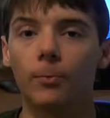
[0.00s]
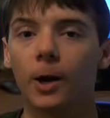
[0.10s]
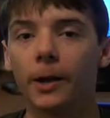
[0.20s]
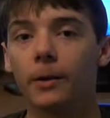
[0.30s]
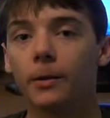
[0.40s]

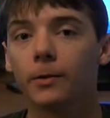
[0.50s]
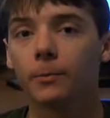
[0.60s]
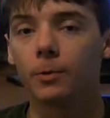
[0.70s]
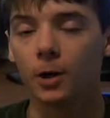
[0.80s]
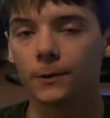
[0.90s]
my
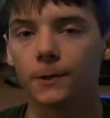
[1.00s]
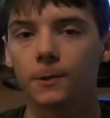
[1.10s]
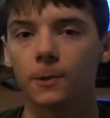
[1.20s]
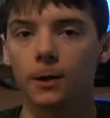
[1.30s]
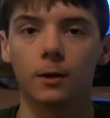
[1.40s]

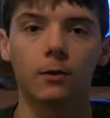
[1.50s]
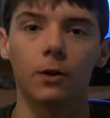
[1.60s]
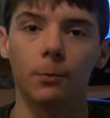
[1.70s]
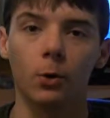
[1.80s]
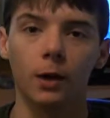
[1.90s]
processor running at
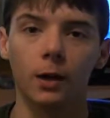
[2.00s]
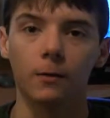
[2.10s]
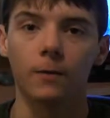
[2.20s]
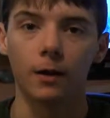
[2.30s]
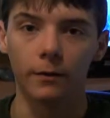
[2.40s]

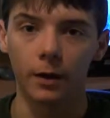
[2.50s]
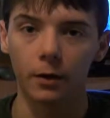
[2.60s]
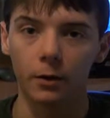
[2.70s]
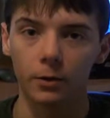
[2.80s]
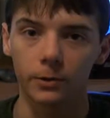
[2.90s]
3.85
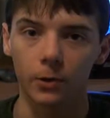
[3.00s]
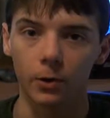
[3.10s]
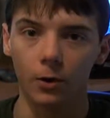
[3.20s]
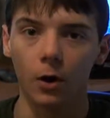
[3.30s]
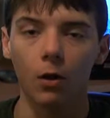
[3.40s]
gigahertz
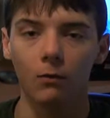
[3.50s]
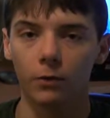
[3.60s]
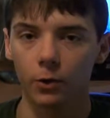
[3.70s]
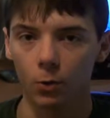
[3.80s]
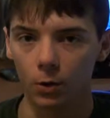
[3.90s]
on all
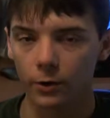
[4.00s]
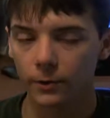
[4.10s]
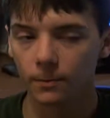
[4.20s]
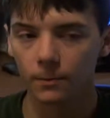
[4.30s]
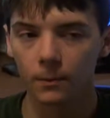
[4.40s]
of the
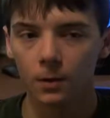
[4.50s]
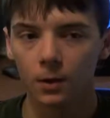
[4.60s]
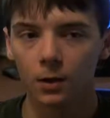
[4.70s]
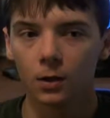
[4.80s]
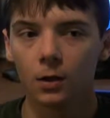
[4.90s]
cores.
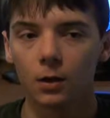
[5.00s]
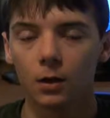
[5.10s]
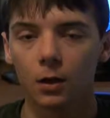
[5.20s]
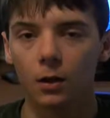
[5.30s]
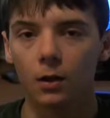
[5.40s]

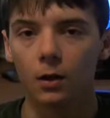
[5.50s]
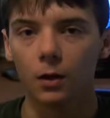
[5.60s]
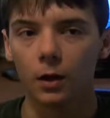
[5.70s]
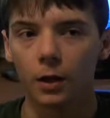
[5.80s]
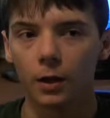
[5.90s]

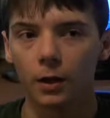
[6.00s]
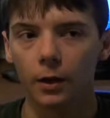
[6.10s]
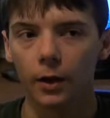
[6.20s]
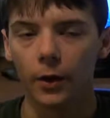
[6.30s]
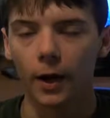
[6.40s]

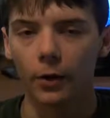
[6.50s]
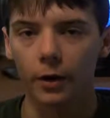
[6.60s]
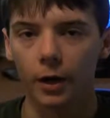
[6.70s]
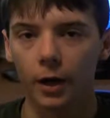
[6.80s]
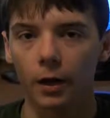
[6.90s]
And now how
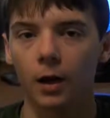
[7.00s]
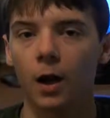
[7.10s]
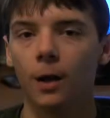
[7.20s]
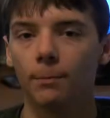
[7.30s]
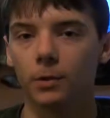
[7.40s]
did I
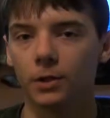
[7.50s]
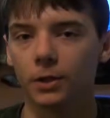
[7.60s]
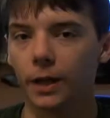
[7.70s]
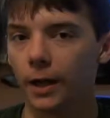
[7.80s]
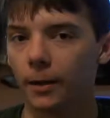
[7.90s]

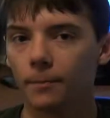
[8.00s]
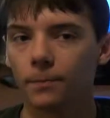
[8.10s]
accomplish that?